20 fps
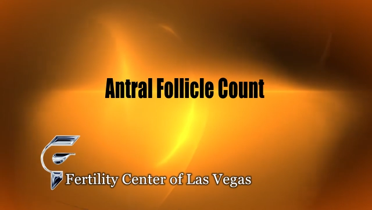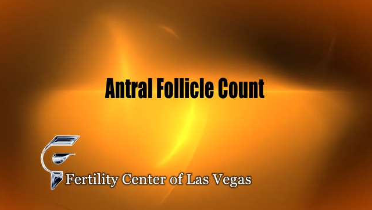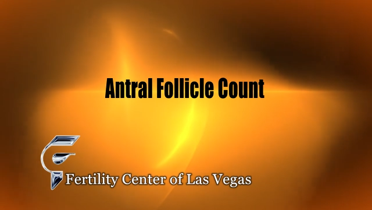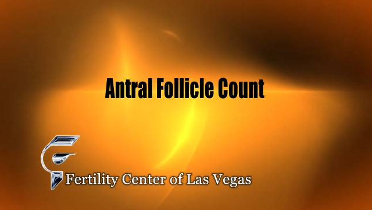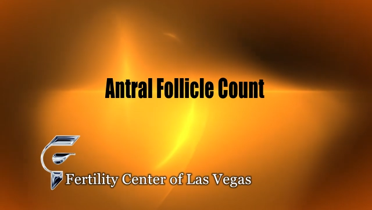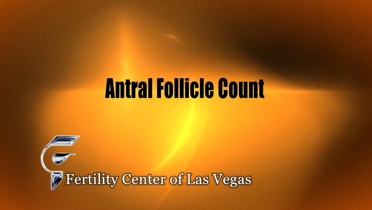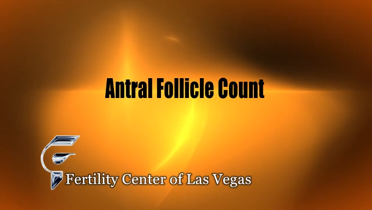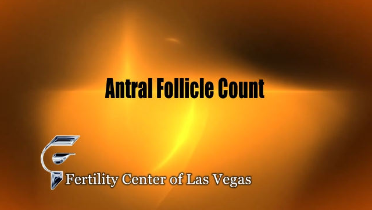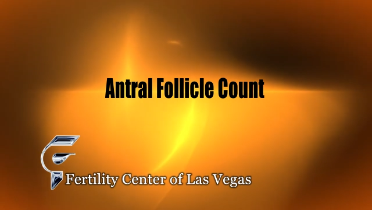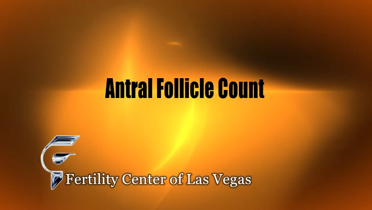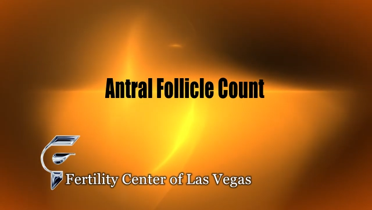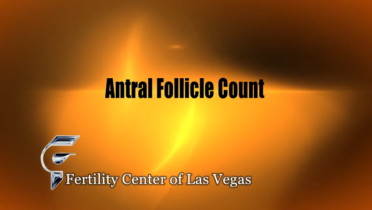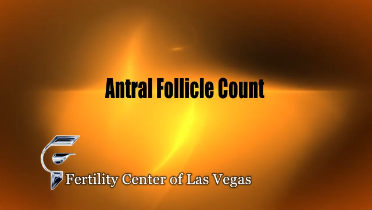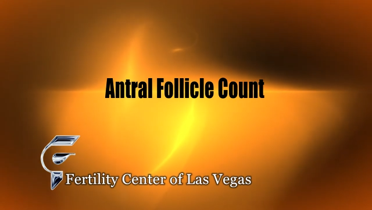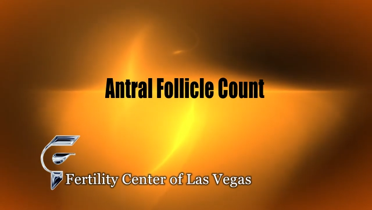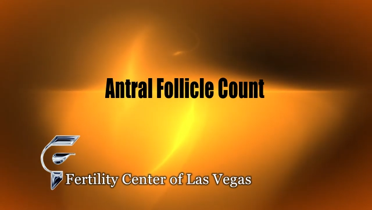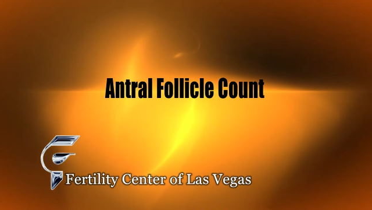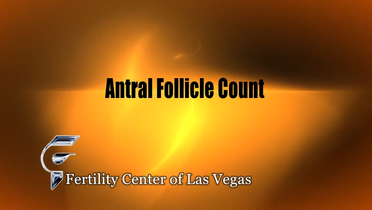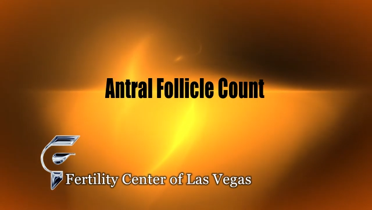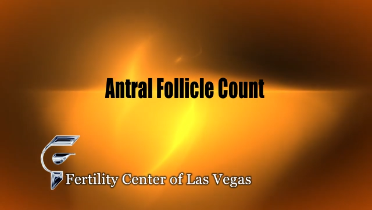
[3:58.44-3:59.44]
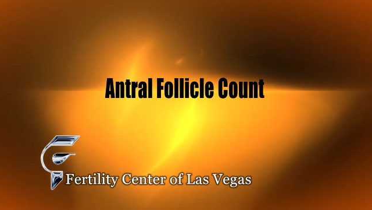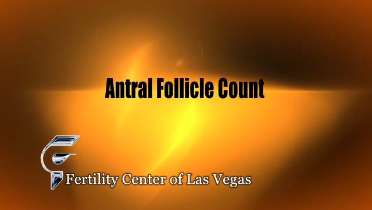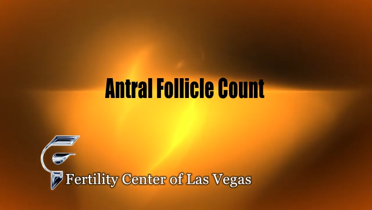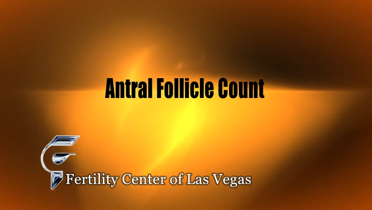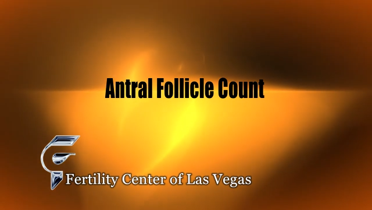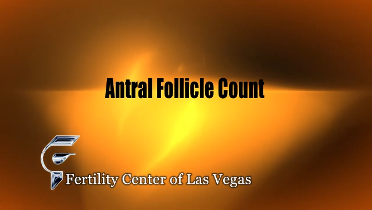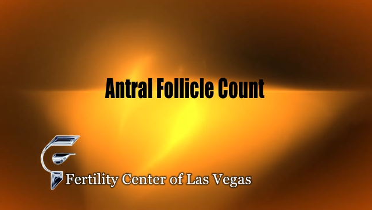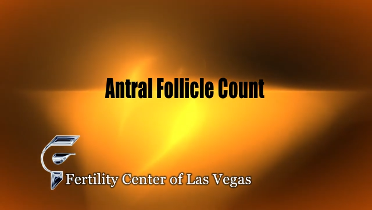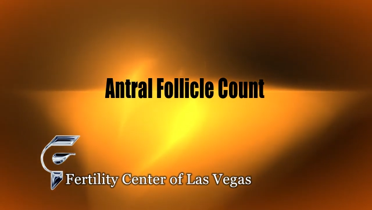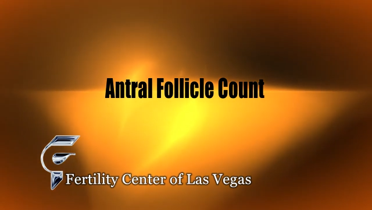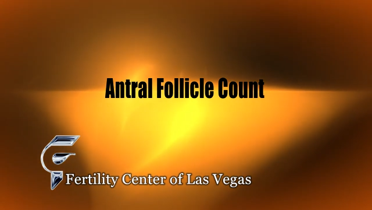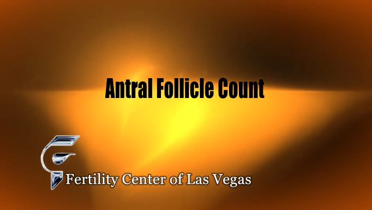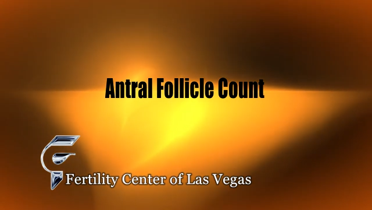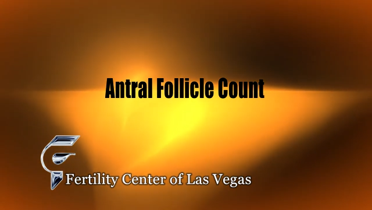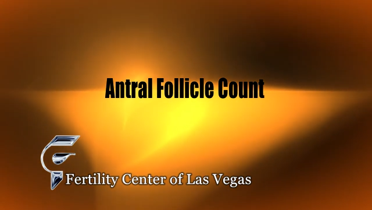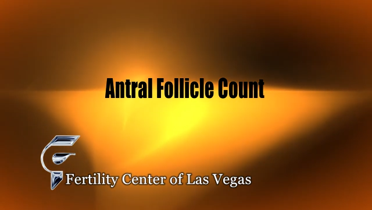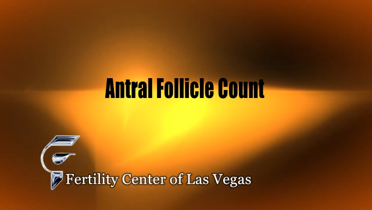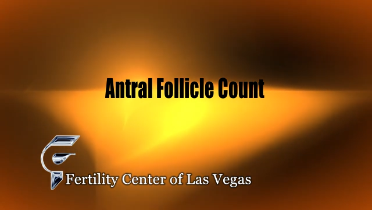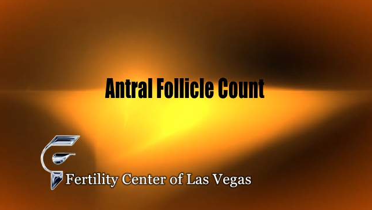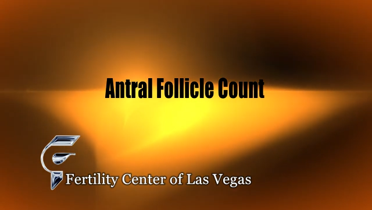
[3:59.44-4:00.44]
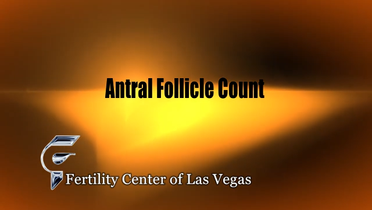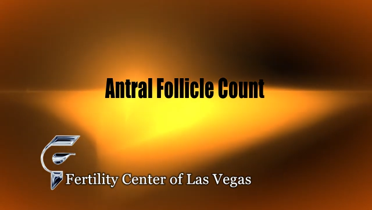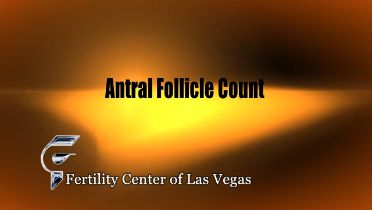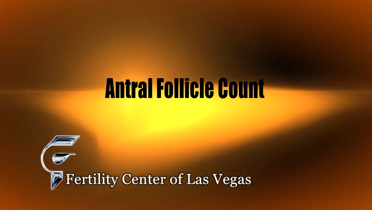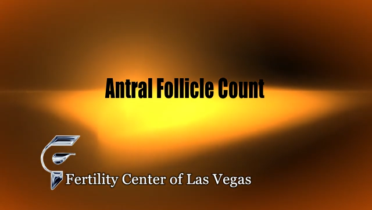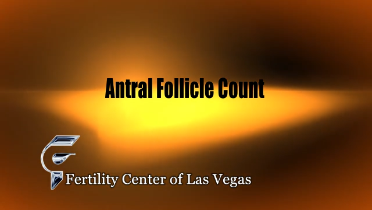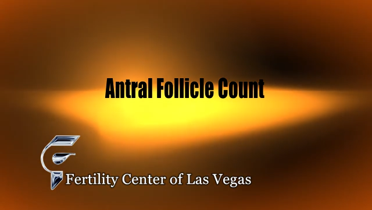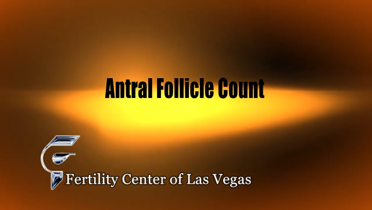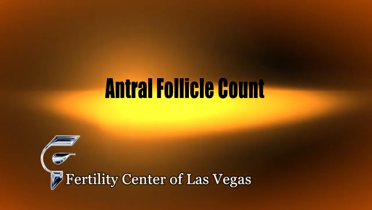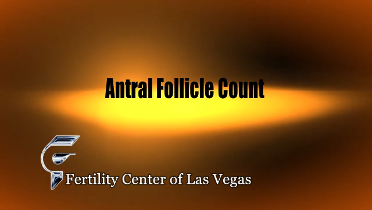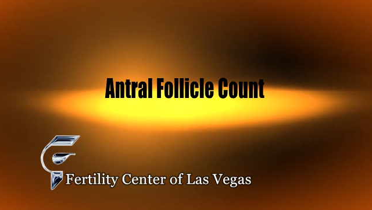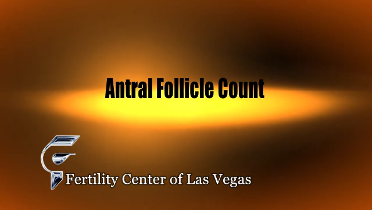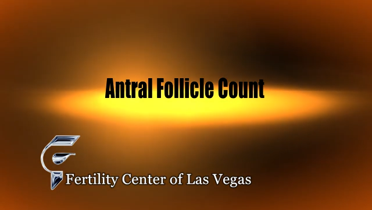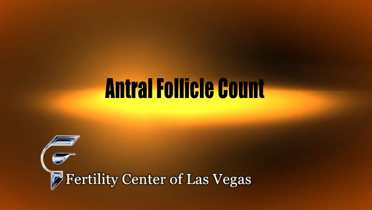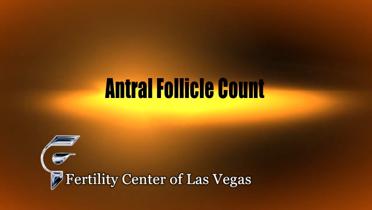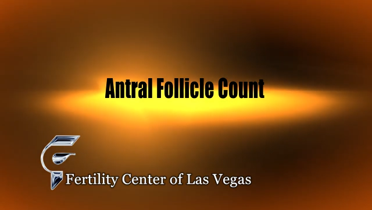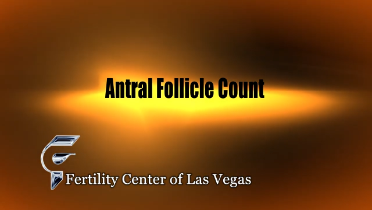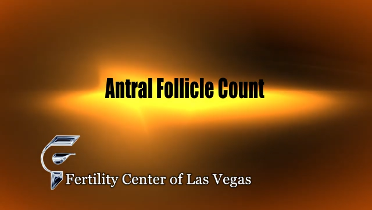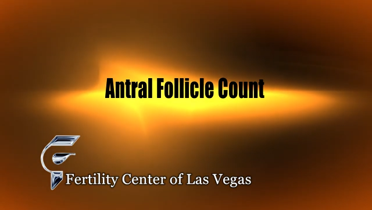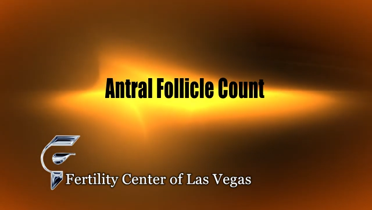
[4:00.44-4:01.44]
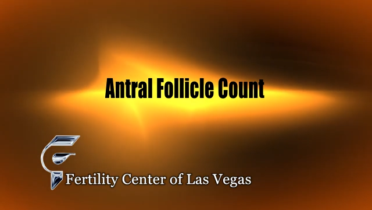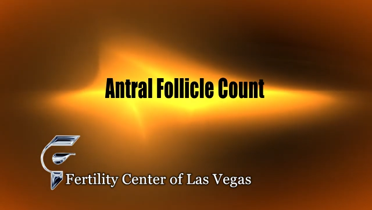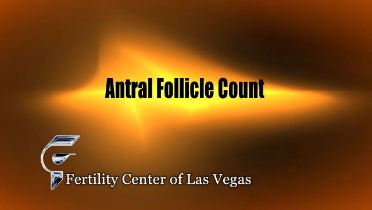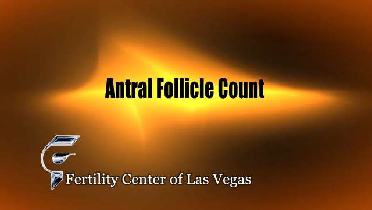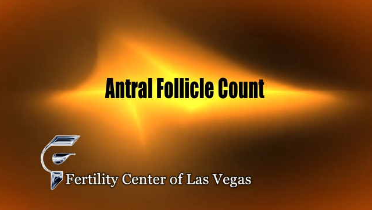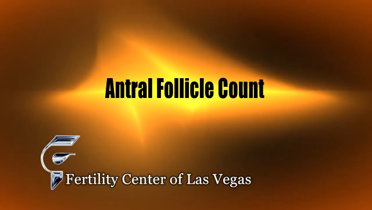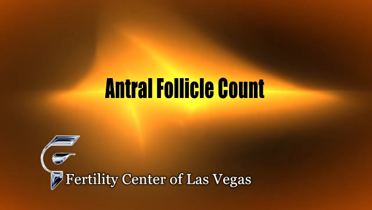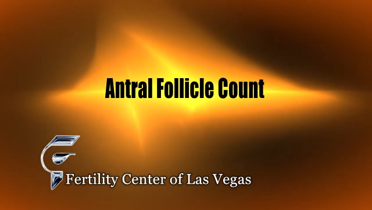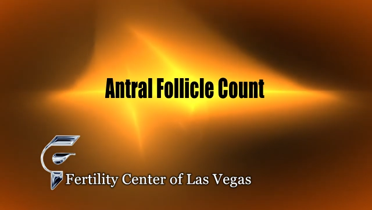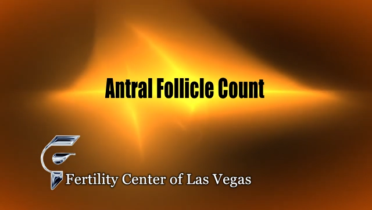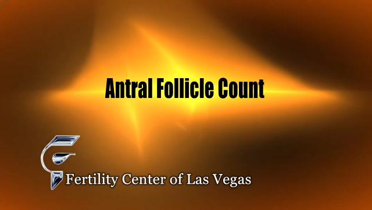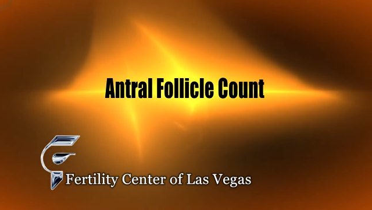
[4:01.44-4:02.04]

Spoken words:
Nobody's mouth can be seen.